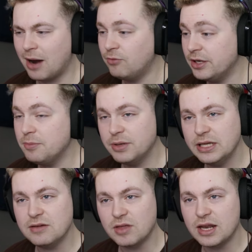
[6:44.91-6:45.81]
I really
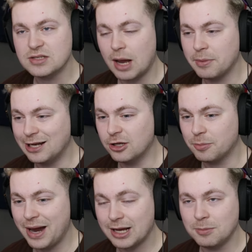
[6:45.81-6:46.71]
believe that I'm gonna look
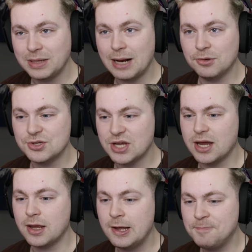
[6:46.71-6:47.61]
back and be able to
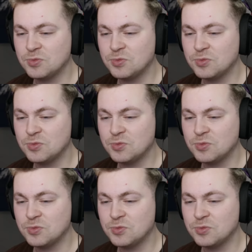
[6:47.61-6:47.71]
say,